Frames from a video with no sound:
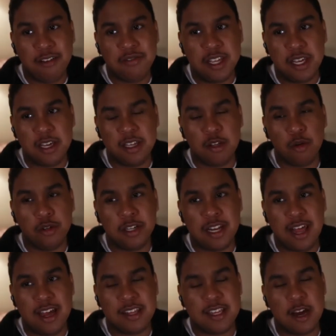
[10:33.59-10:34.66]
they don't
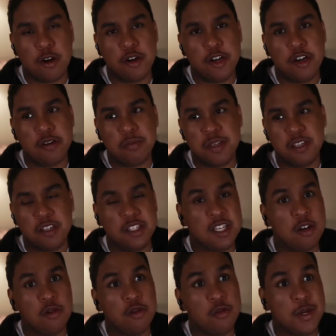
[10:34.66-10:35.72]
like their dog because they're
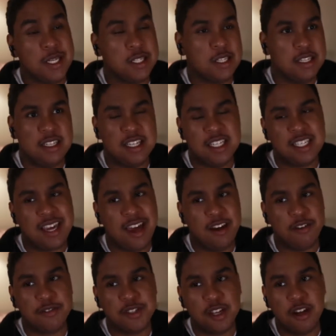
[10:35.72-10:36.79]
doing this kind of
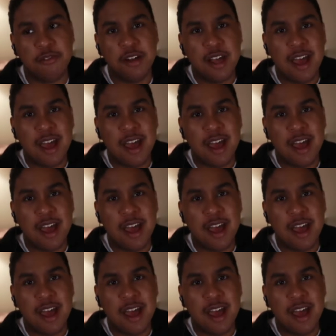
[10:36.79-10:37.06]
stuff.